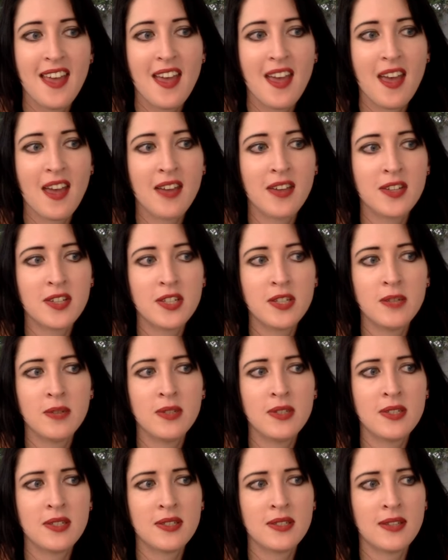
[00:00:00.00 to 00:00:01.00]
And she
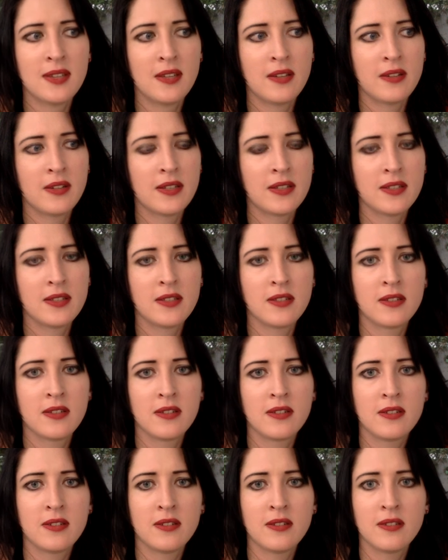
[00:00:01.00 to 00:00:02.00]
would just say to us,
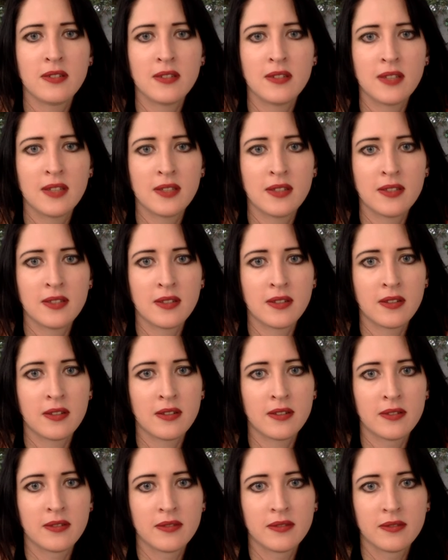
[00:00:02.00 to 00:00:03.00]
you kids
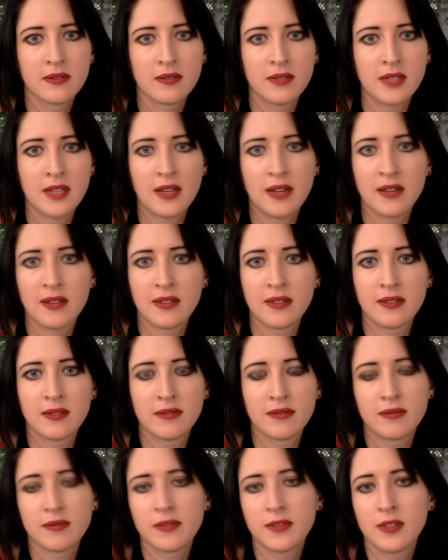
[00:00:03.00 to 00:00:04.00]
are young
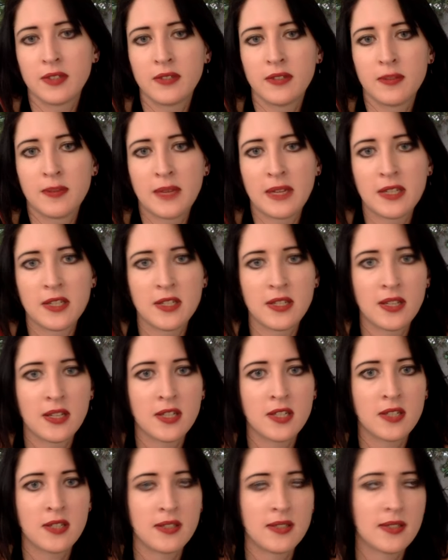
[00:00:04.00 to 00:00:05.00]
and full of
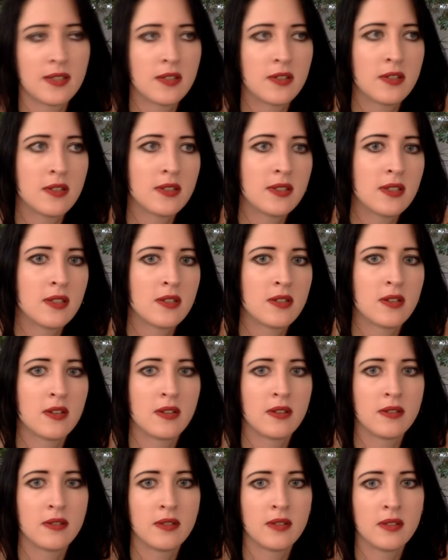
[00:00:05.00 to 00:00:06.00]
imagination, etc., etc.,
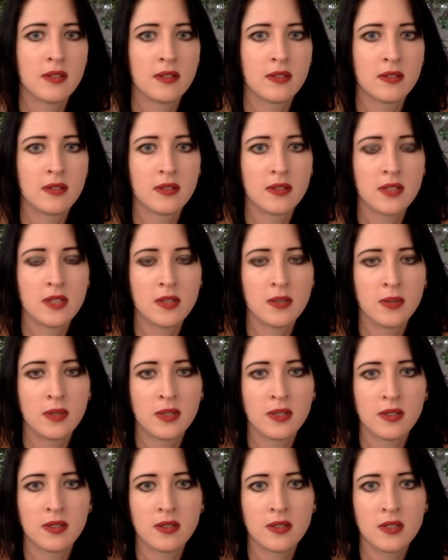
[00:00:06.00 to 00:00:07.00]
and she
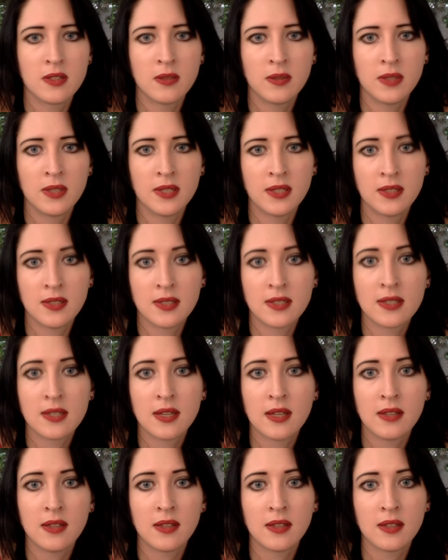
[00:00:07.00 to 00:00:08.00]
wouldn't
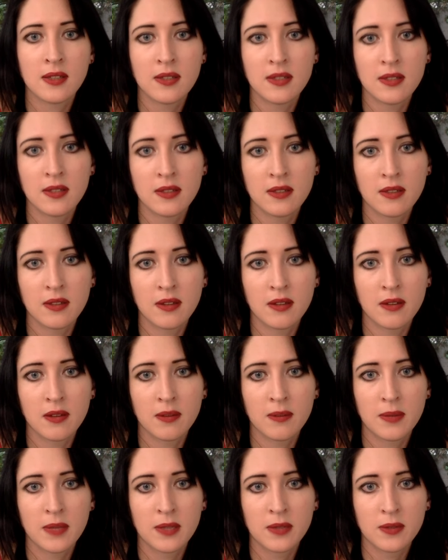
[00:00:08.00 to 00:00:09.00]
entertain the idea
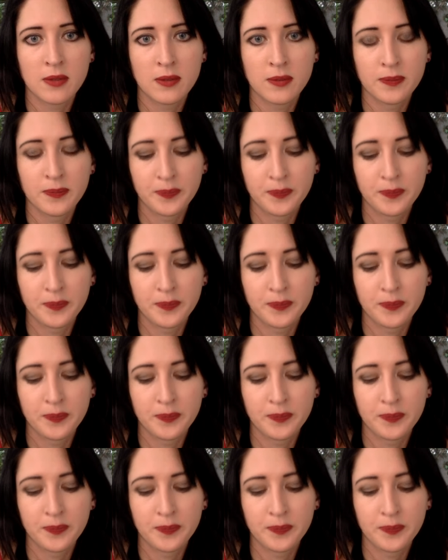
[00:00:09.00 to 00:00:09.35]
at all.